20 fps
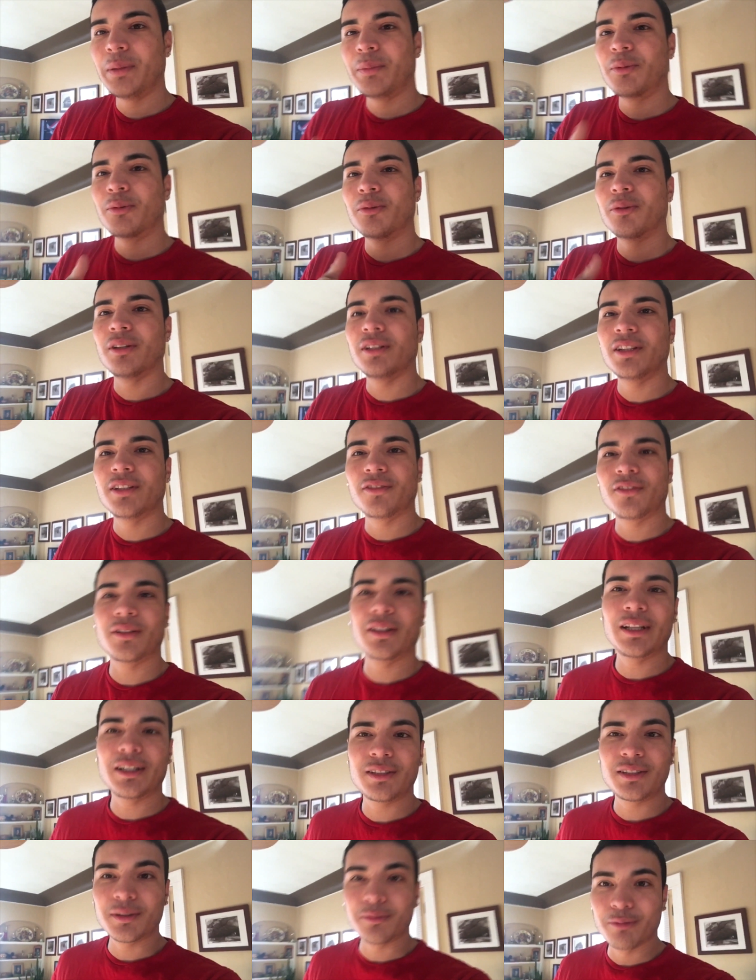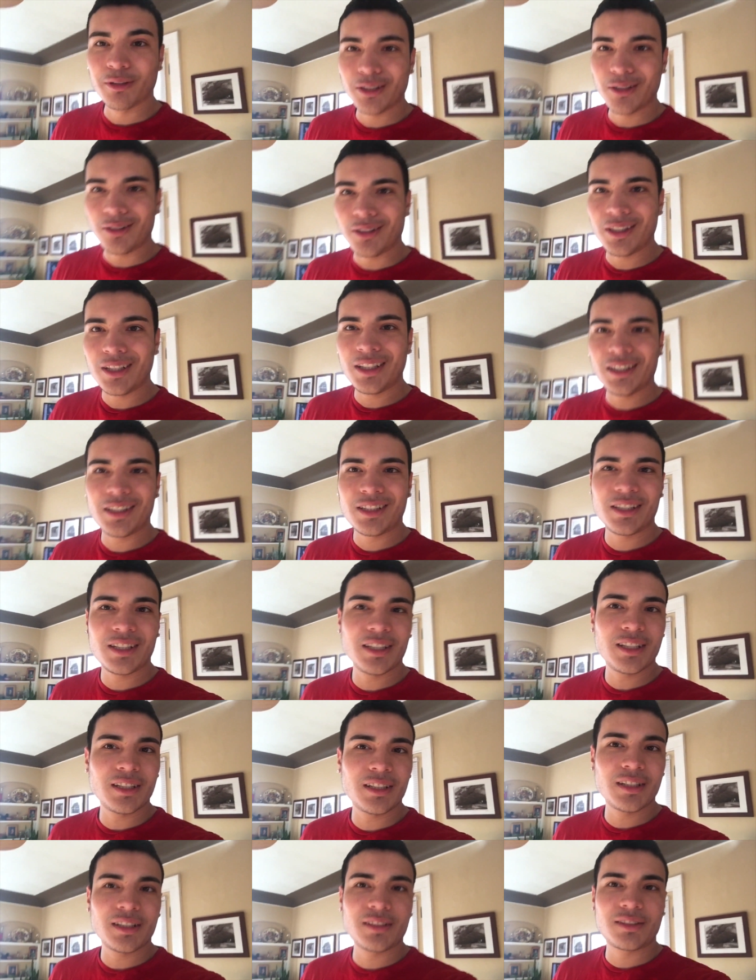people were in there for like some real heat
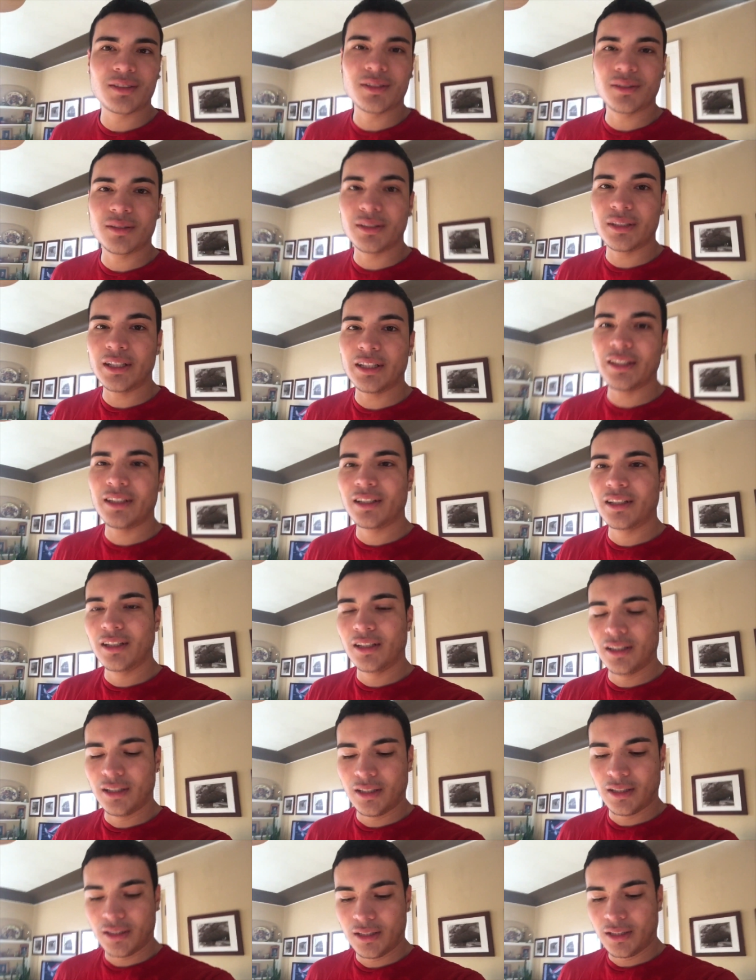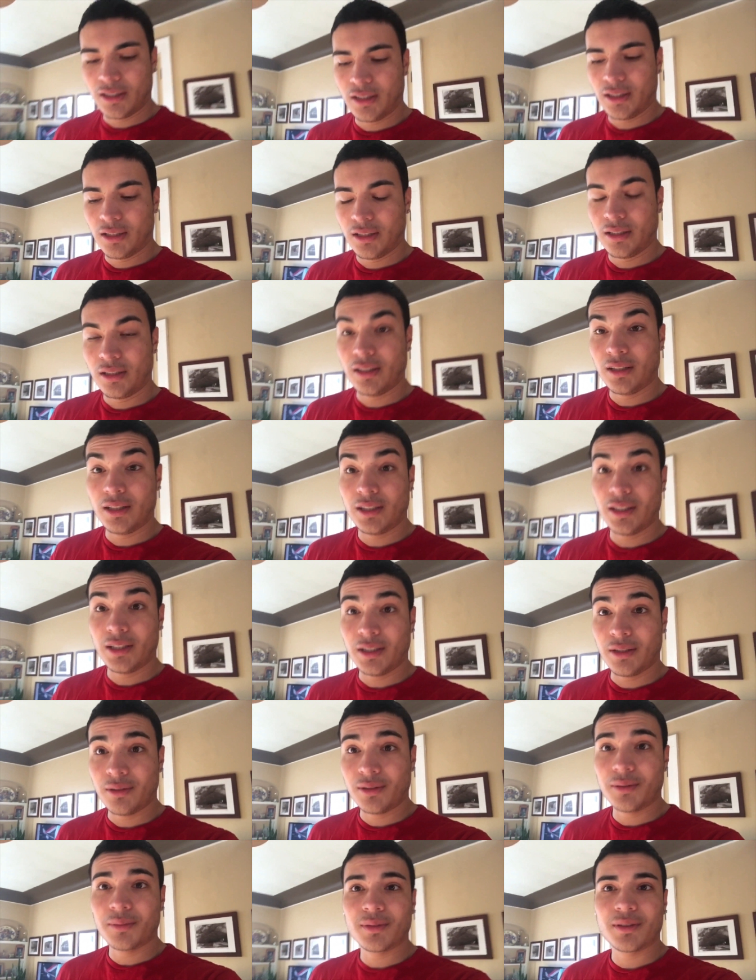shit. So like, it
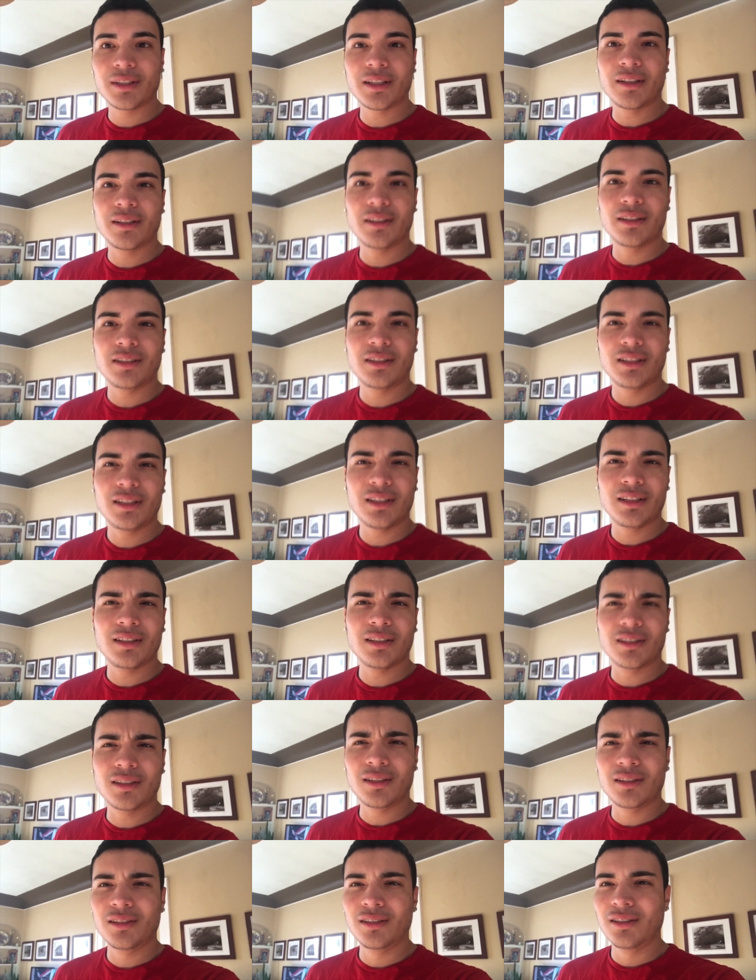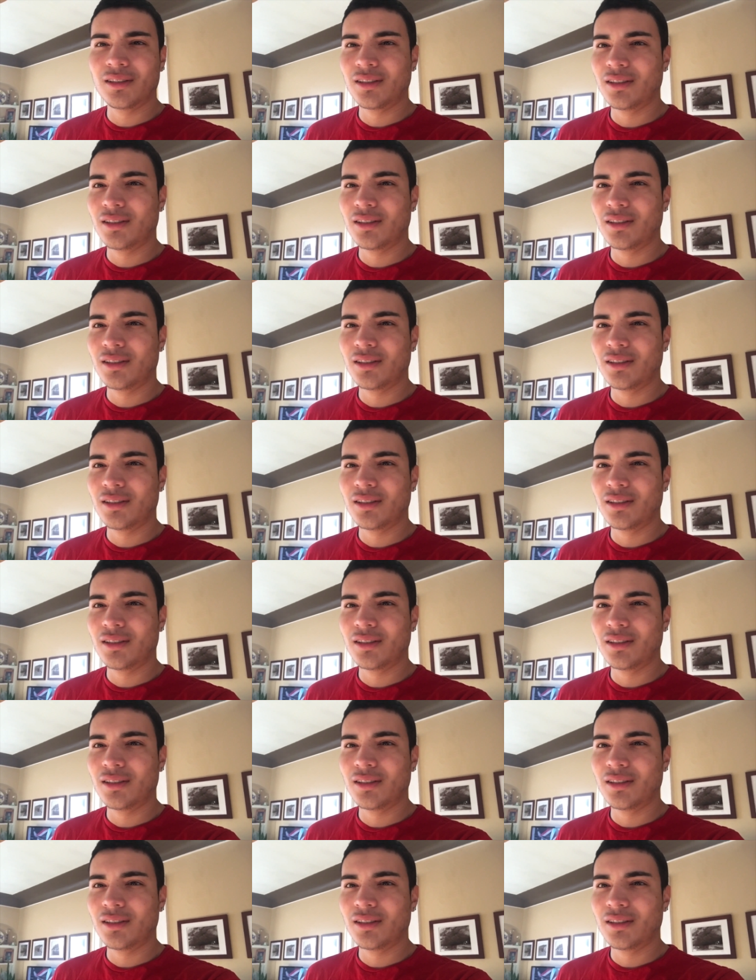was some scary shit, you know?